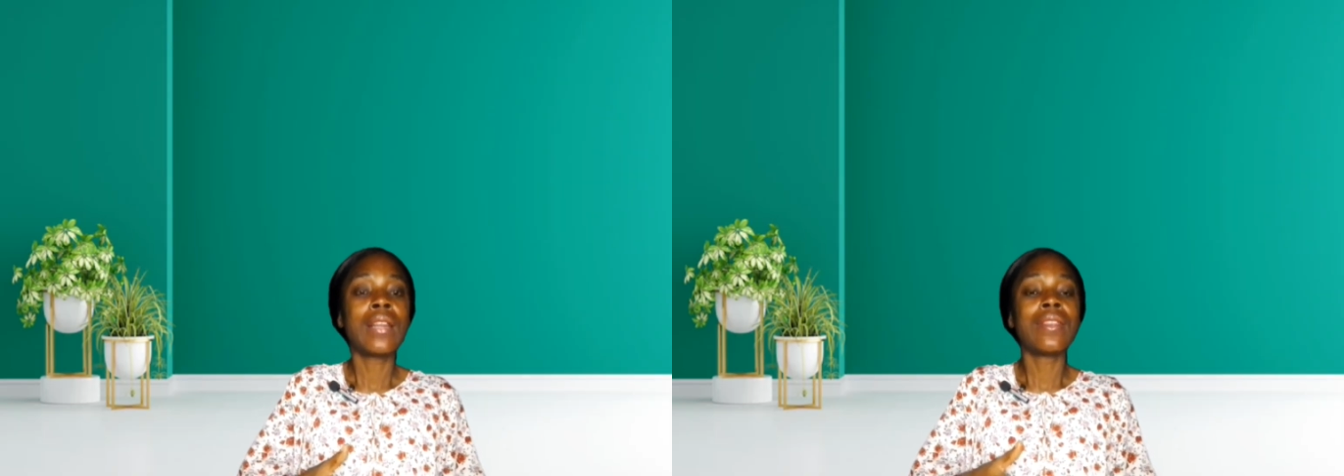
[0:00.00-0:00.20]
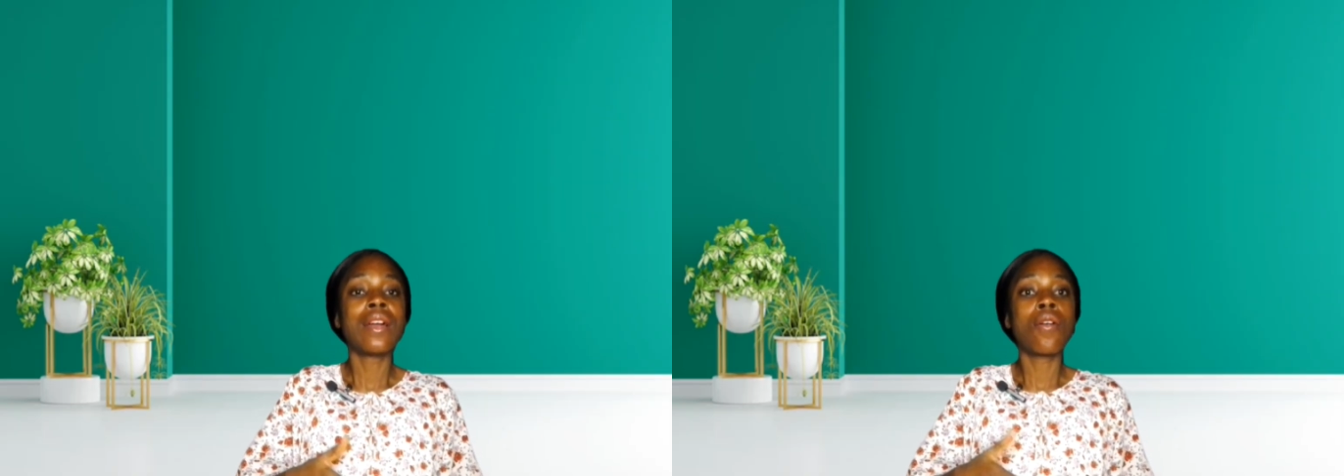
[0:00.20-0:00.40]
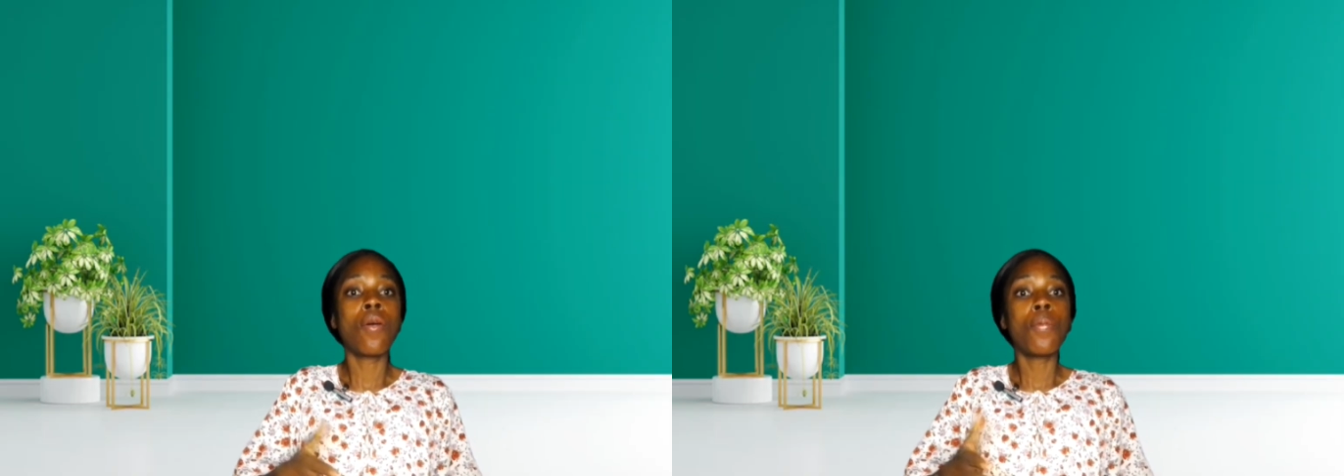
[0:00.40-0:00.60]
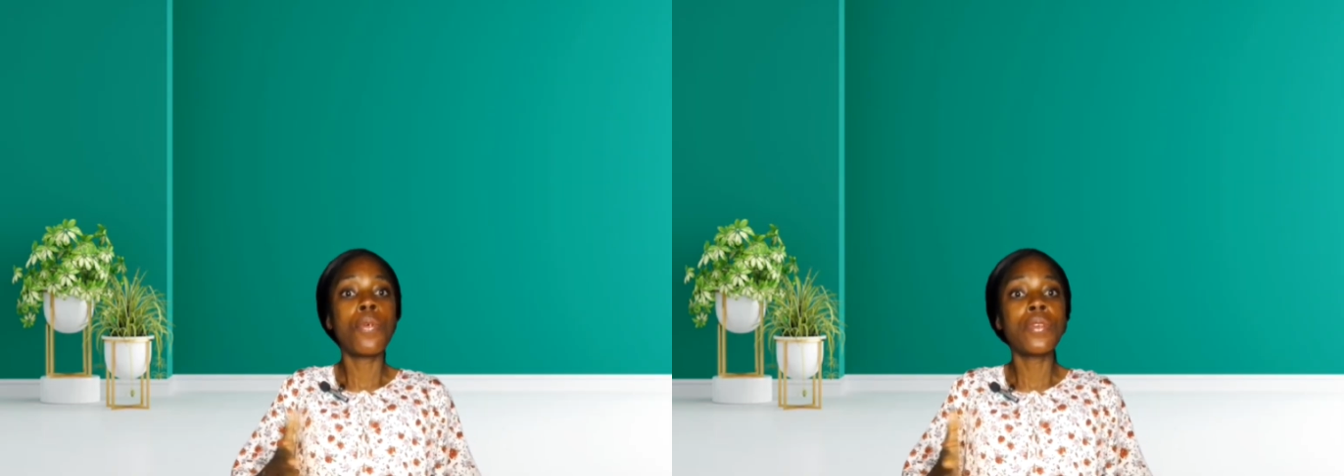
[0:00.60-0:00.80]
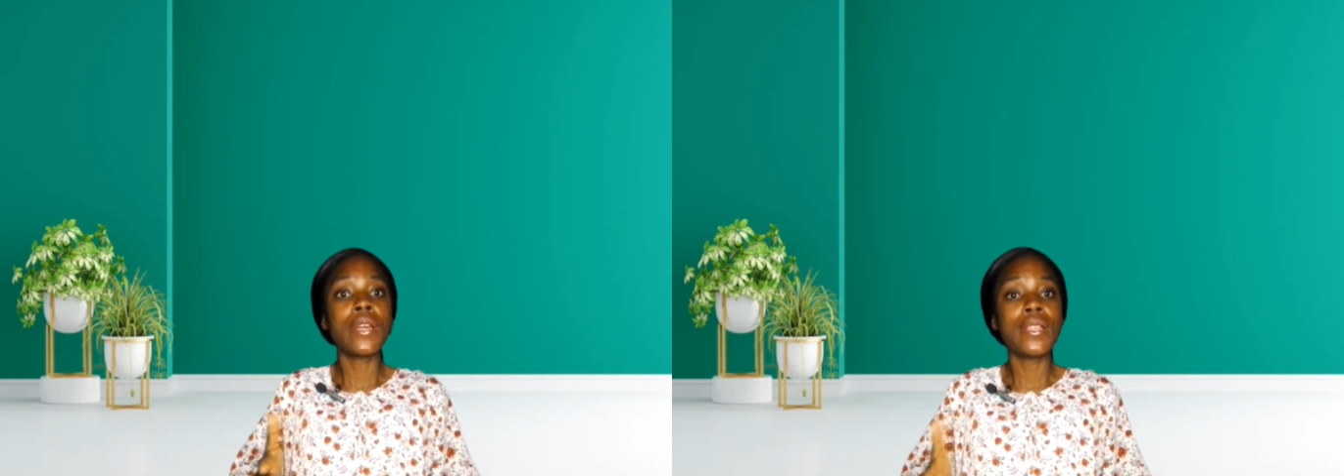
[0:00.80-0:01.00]
the
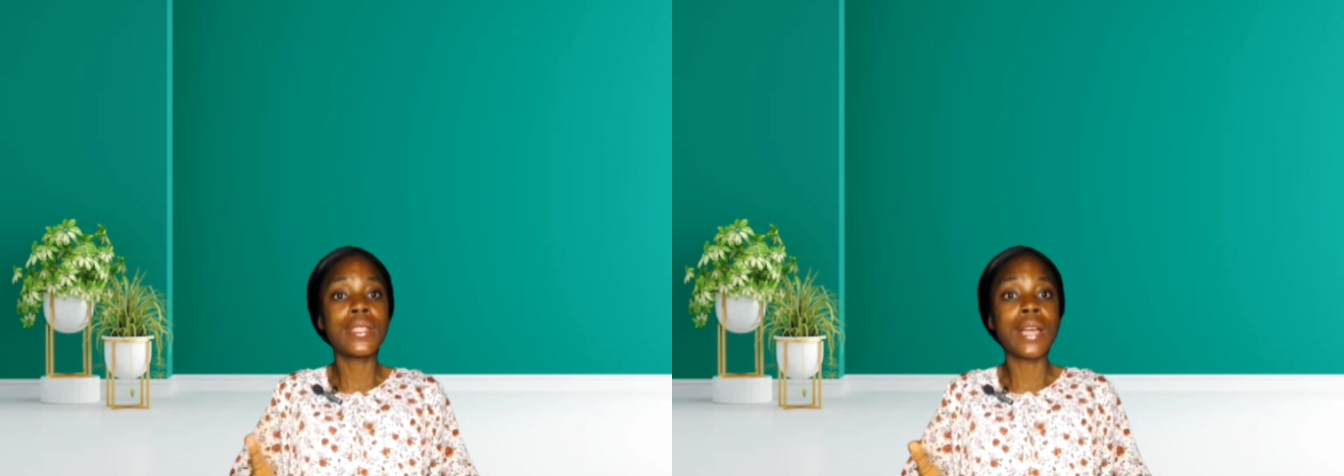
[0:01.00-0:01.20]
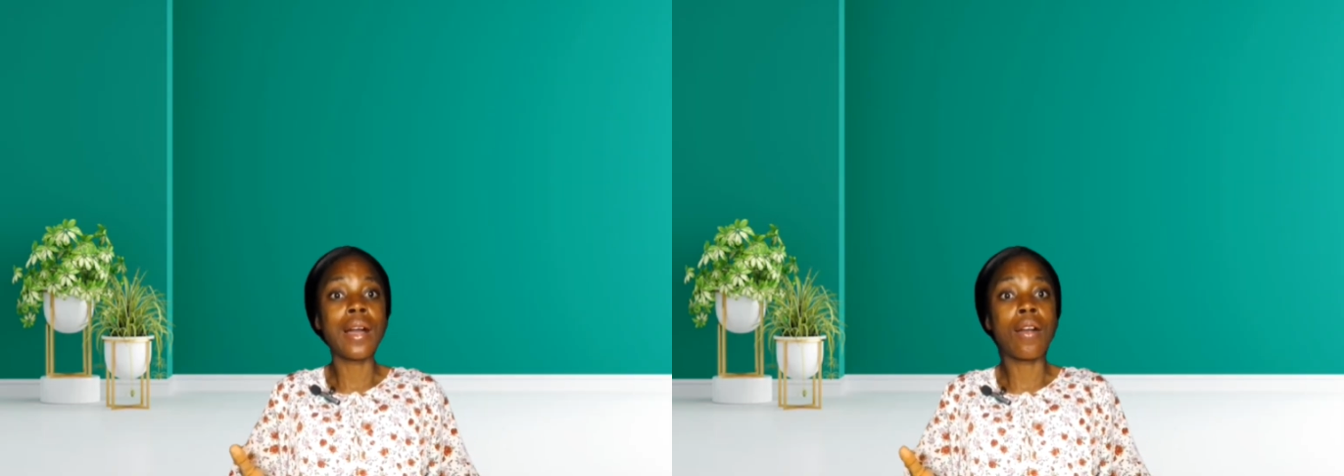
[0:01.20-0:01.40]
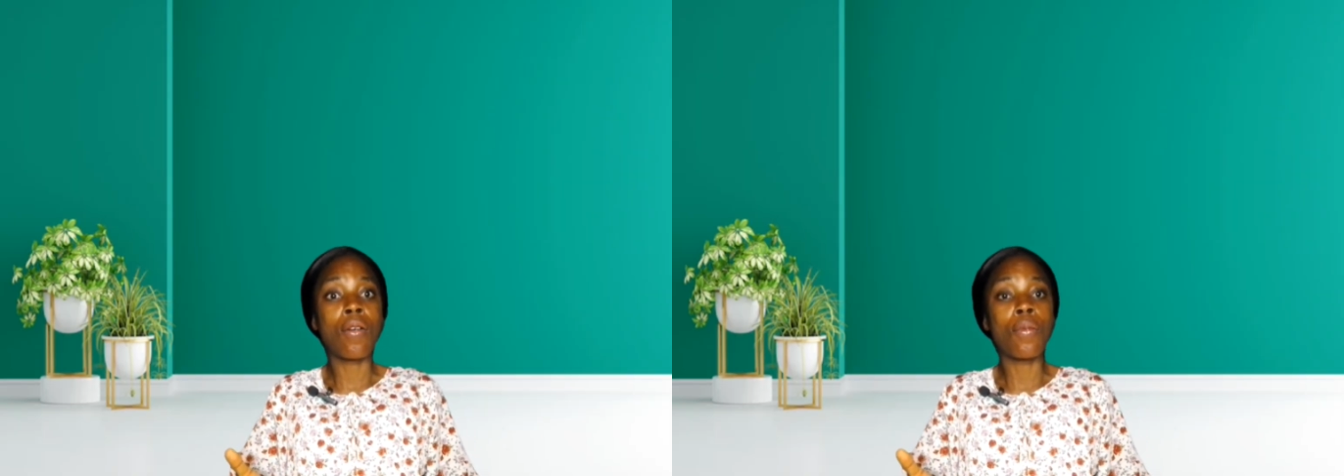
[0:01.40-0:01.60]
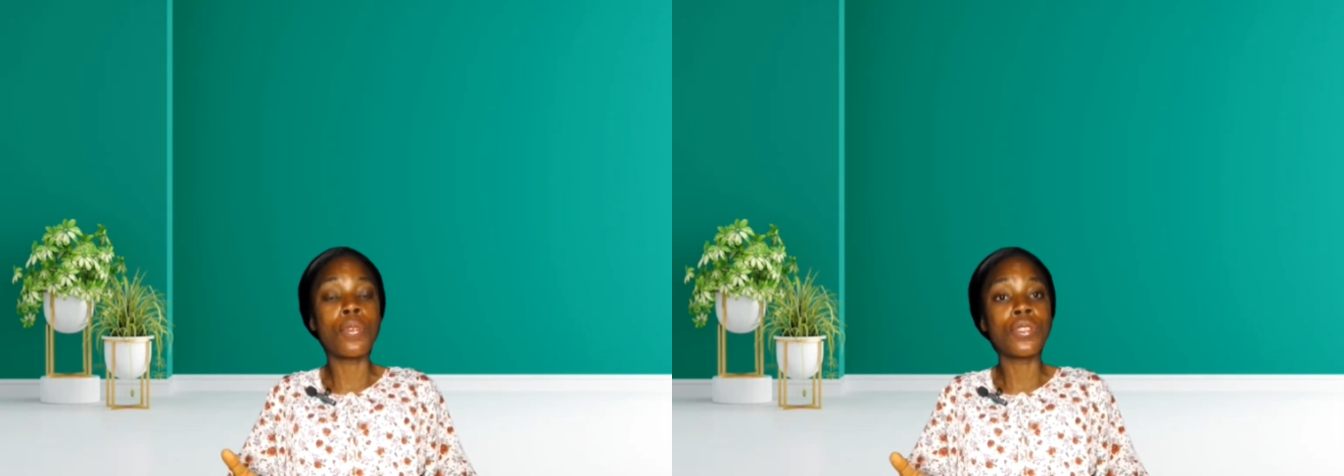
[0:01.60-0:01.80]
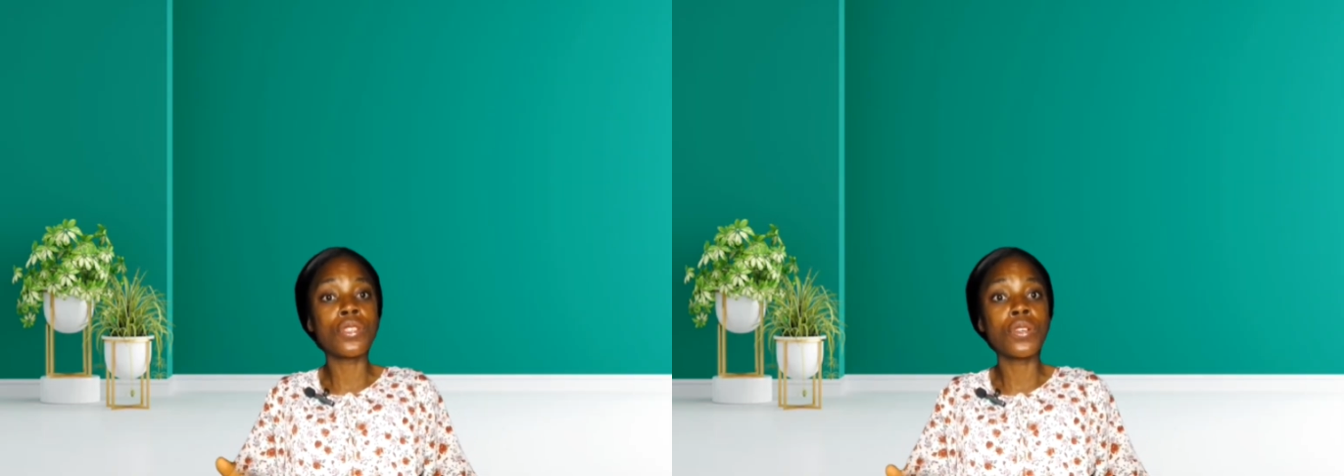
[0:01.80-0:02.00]
components and
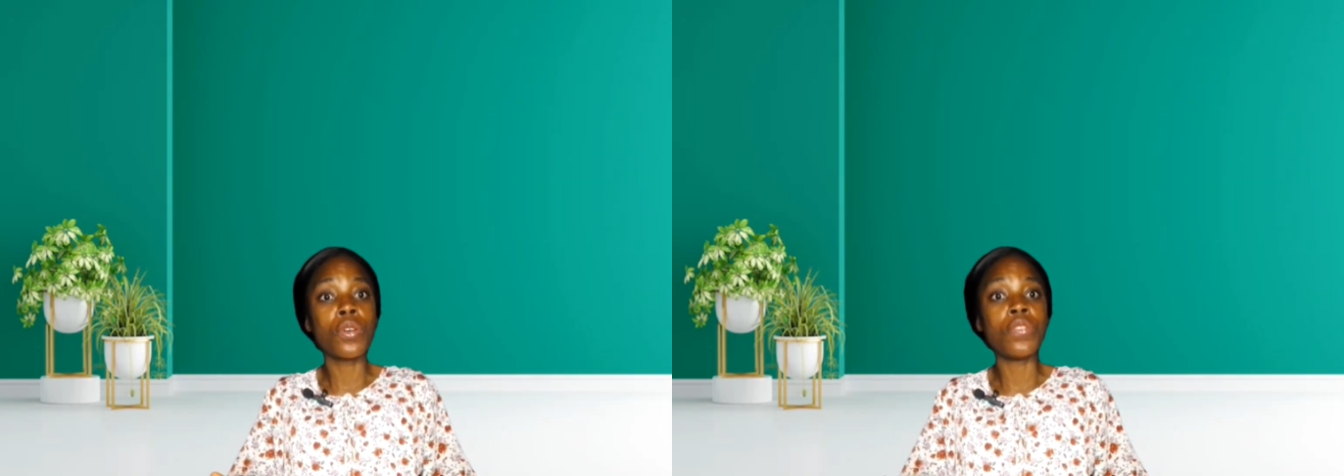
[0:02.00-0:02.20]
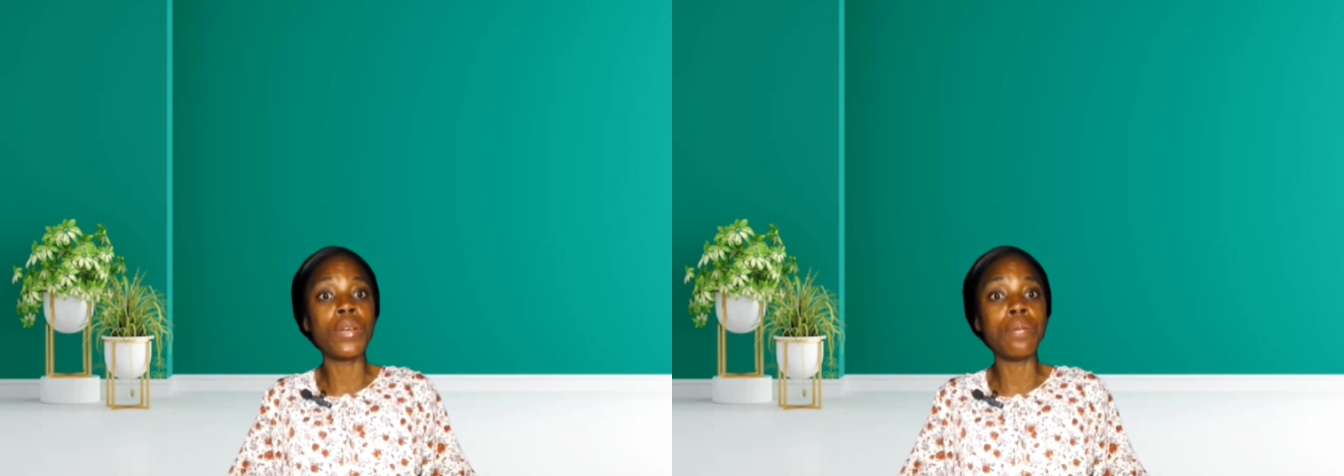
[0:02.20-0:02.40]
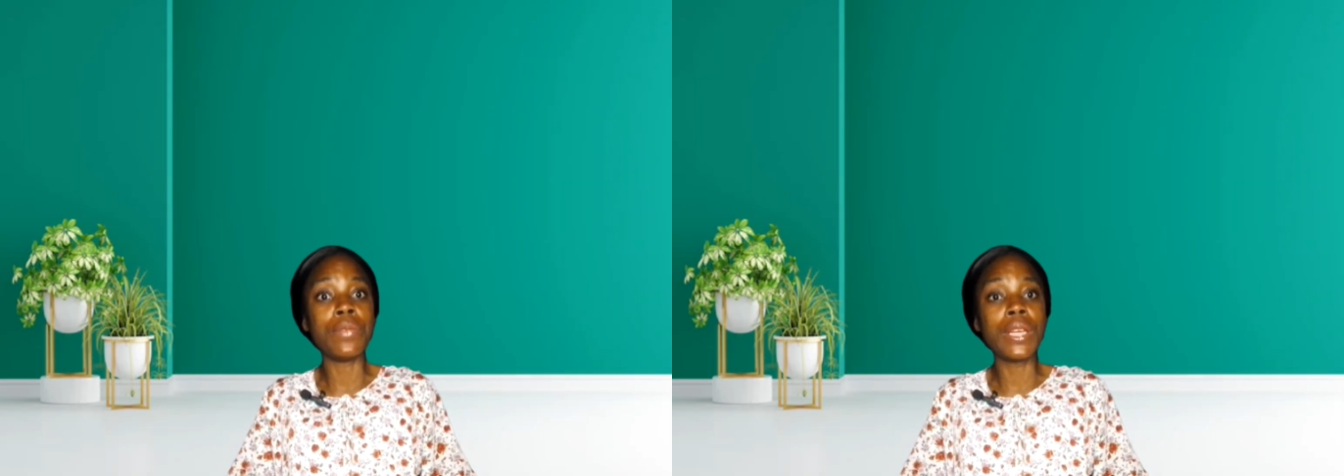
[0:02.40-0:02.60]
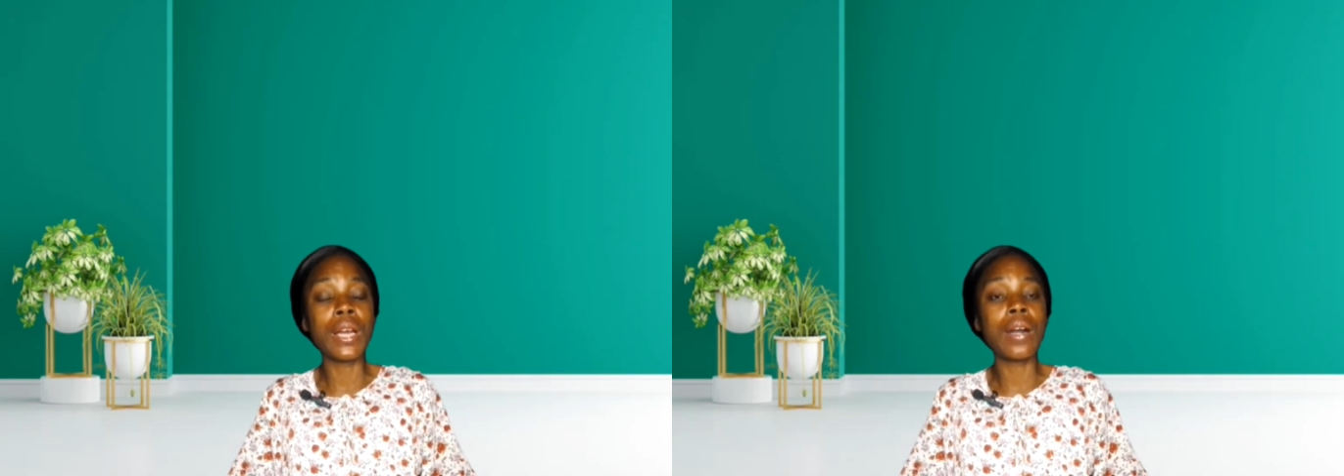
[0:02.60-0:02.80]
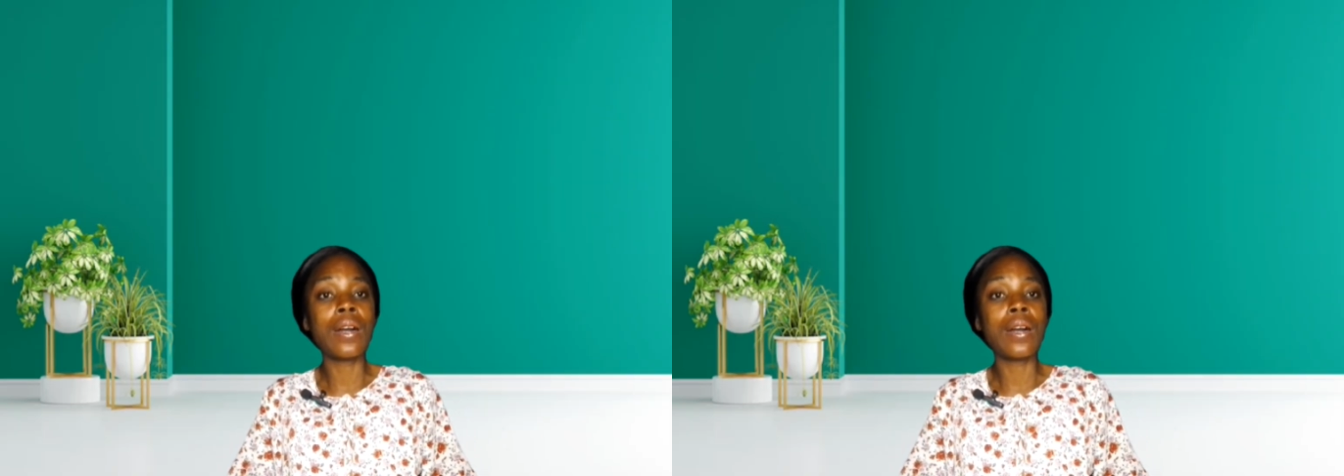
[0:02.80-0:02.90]
composition of the milk